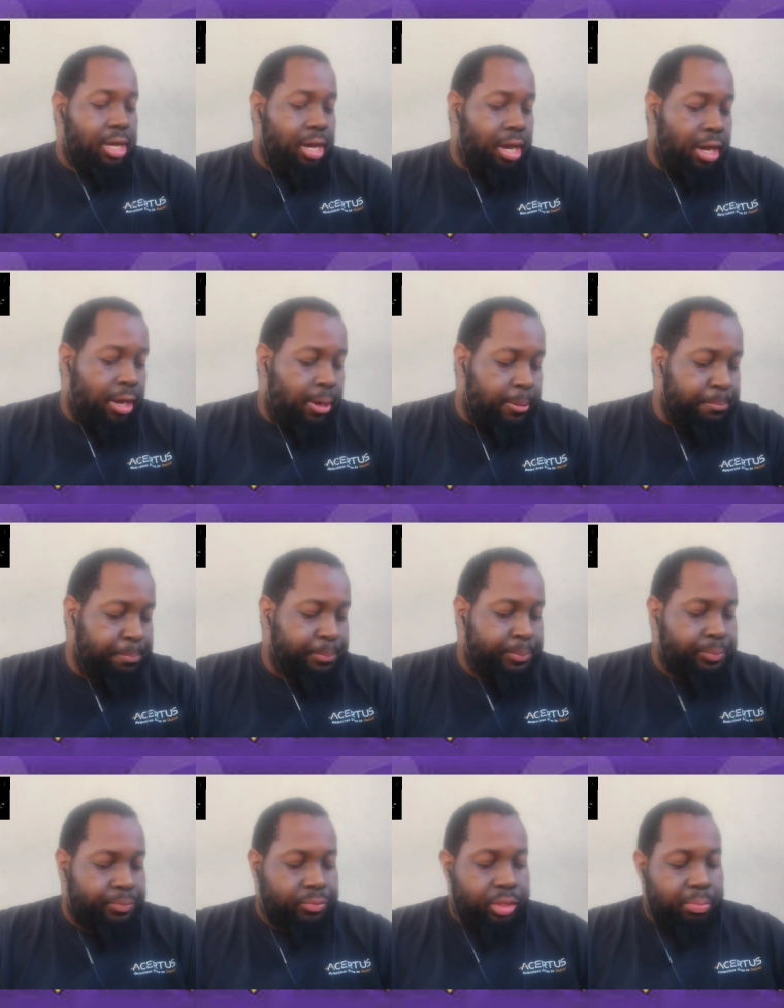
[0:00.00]

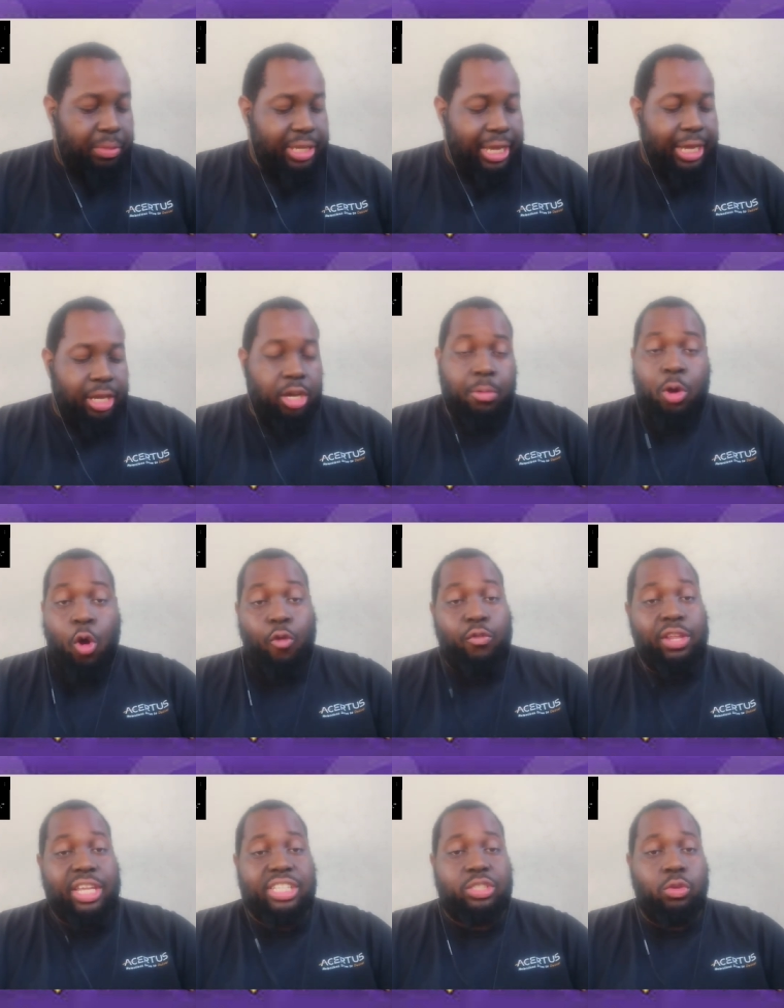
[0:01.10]
But yeah,
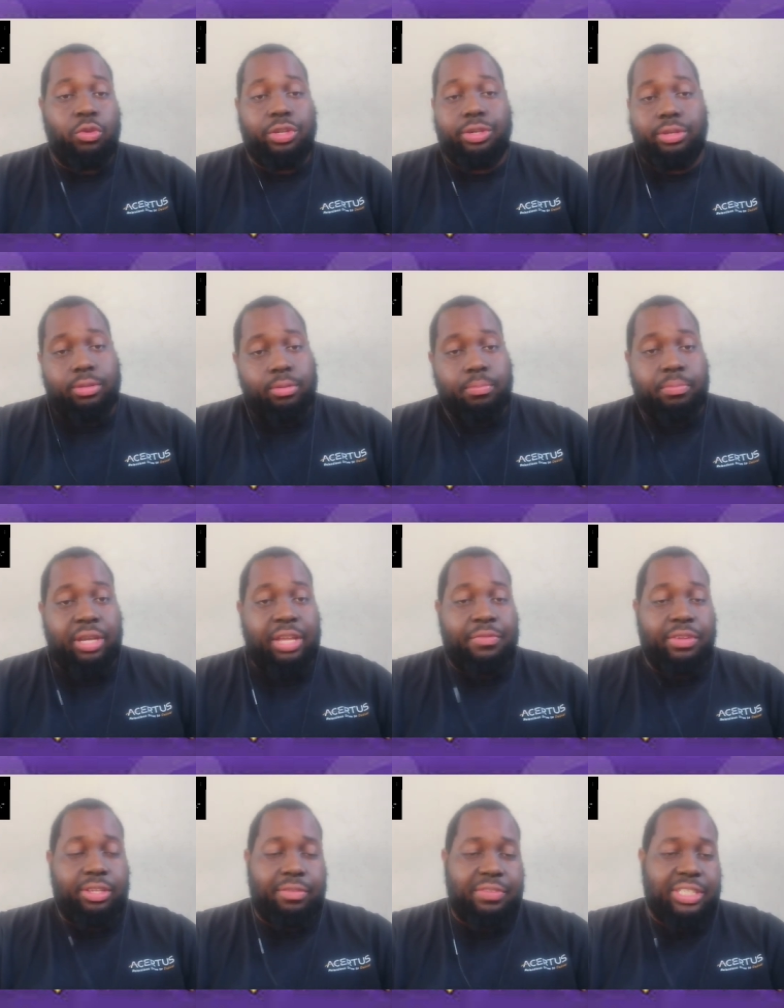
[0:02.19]
hopefully it's sooner. But if
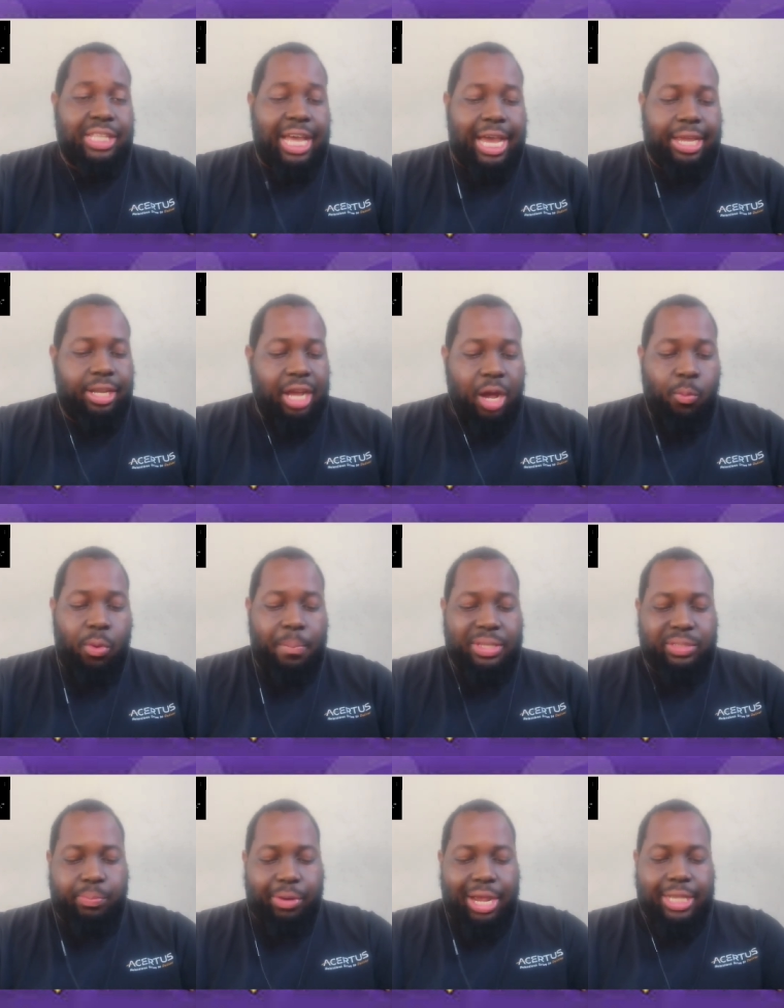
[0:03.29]
it's not, I wouldn't be
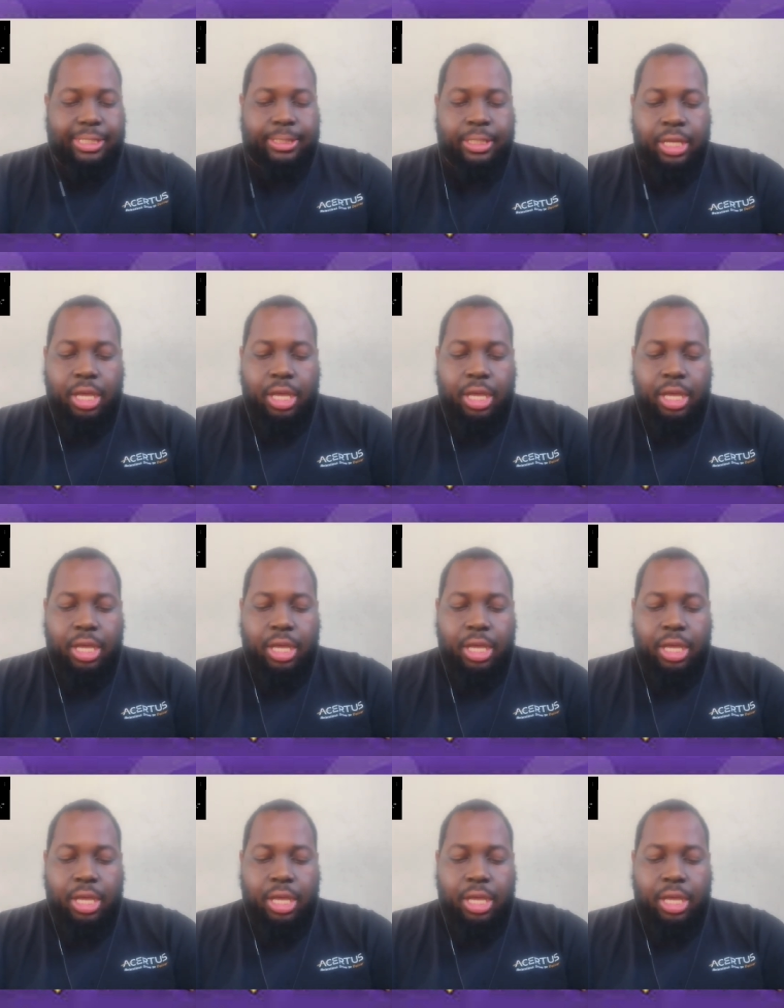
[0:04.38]
surprised.